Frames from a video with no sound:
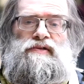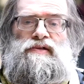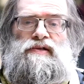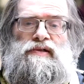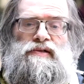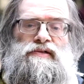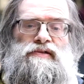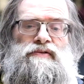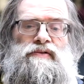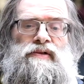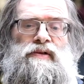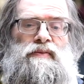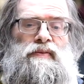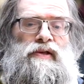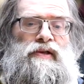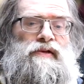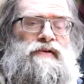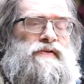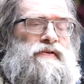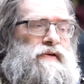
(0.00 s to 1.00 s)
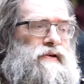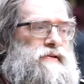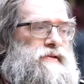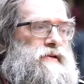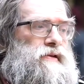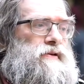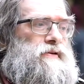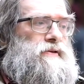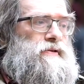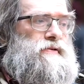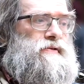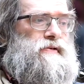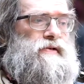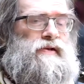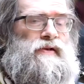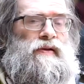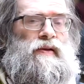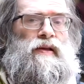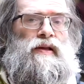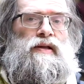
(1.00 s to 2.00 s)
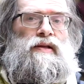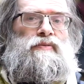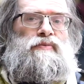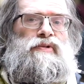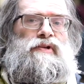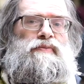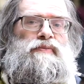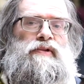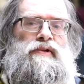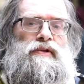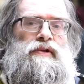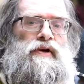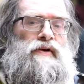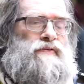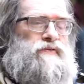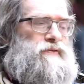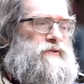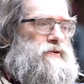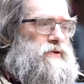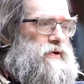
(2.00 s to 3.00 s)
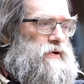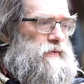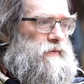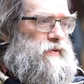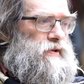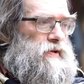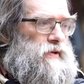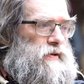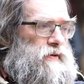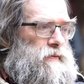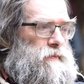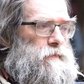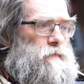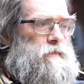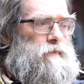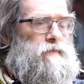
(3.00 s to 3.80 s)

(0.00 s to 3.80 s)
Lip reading: an extremely interesting country. People love to come here.